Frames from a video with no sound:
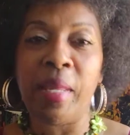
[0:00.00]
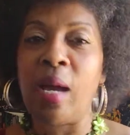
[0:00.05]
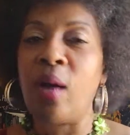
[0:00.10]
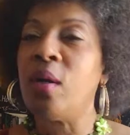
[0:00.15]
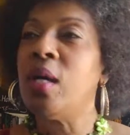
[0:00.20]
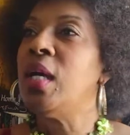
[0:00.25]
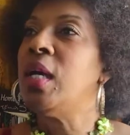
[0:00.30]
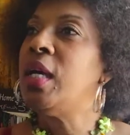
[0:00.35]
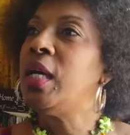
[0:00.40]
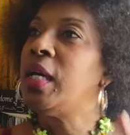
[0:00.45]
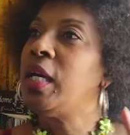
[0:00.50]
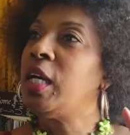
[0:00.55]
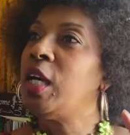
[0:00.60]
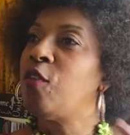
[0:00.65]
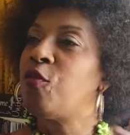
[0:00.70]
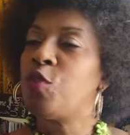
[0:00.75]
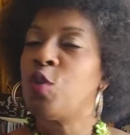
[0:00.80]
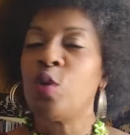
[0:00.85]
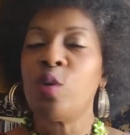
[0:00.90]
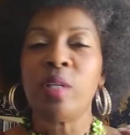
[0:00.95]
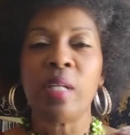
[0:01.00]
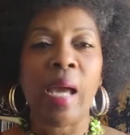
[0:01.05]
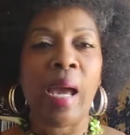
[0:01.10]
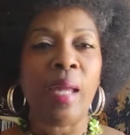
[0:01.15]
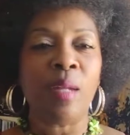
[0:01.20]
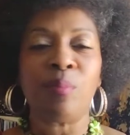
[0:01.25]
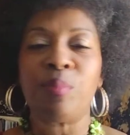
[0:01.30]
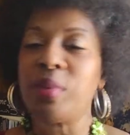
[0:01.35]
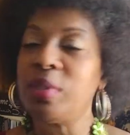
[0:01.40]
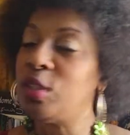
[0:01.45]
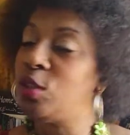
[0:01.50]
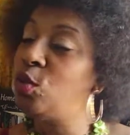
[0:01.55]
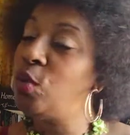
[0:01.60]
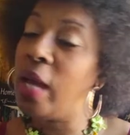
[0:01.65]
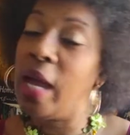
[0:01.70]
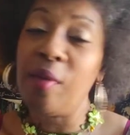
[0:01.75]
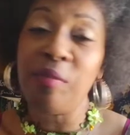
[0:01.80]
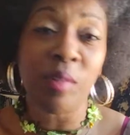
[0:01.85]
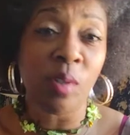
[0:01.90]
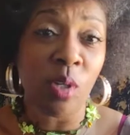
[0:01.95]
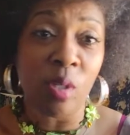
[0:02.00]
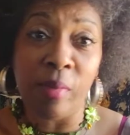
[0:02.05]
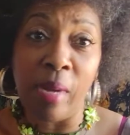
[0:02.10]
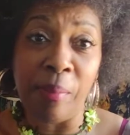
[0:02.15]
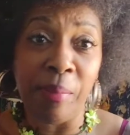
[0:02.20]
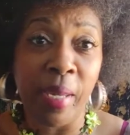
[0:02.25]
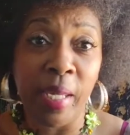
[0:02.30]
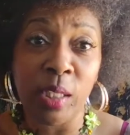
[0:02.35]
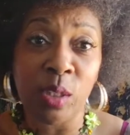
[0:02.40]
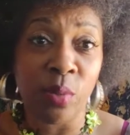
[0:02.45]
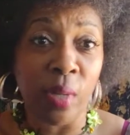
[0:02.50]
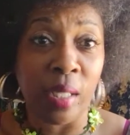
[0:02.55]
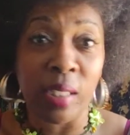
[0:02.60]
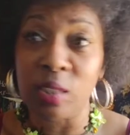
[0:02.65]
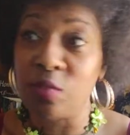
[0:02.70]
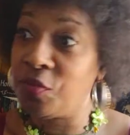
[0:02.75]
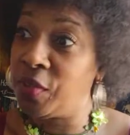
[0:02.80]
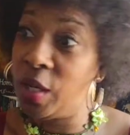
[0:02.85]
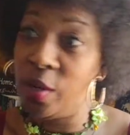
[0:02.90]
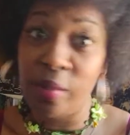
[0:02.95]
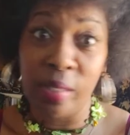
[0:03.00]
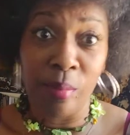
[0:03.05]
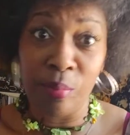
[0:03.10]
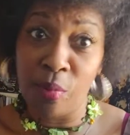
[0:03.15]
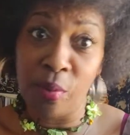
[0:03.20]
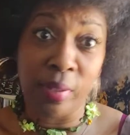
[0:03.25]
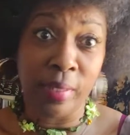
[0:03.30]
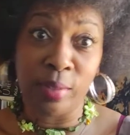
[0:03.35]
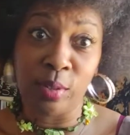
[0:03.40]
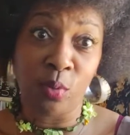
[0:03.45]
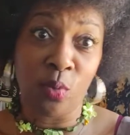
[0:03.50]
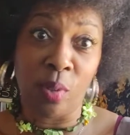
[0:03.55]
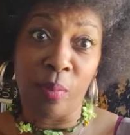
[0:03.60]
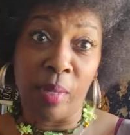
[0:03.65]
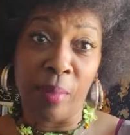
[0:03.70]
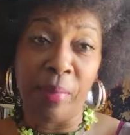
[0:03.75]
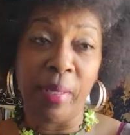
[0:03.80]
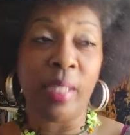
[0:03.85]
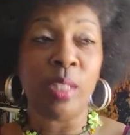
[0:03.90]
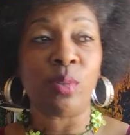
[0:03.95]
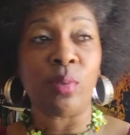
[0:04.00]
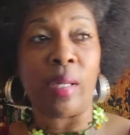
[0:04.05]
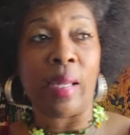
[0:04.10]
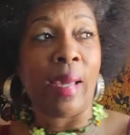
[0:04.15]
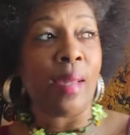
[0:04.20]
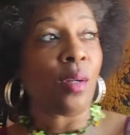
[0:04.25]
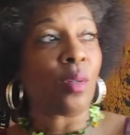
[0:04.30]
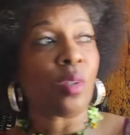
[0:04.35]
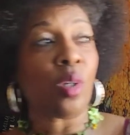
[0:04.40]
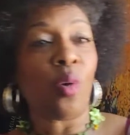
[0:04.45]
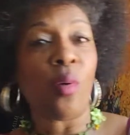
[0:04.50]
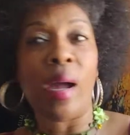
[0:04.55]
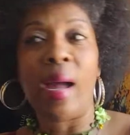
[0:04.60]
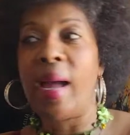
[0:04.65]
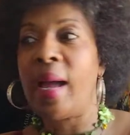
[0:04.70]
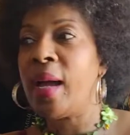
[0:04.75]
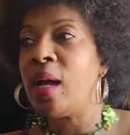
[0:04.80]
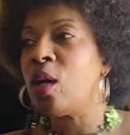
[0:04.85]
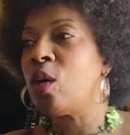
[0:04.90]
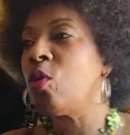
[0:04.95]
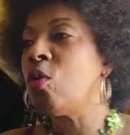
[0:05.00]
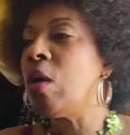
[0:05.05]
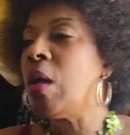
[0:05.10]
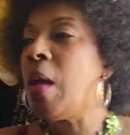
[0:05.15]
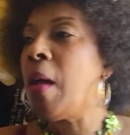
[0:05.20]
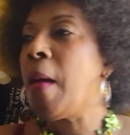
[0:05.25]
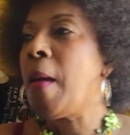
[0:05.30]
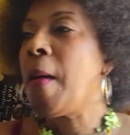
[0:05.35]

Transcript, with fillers: Now if you're not, you have to go to my Patreon. It's very important that you go on my Patreon. I don't know how.